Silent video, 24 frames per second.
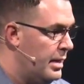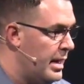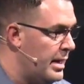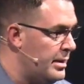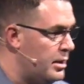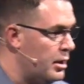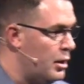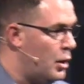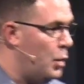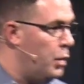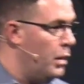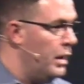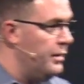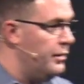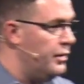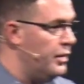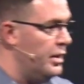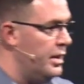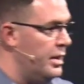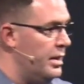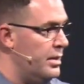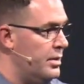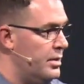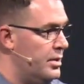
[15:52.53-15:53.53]
That's
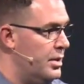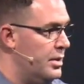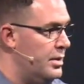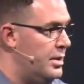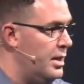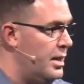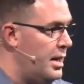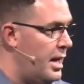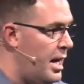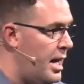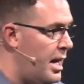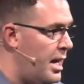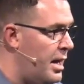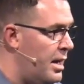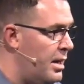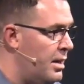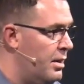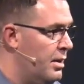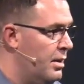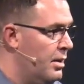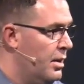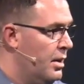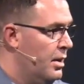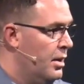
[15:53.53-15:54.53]
equivalent to
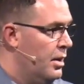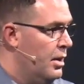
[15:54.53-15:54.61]
today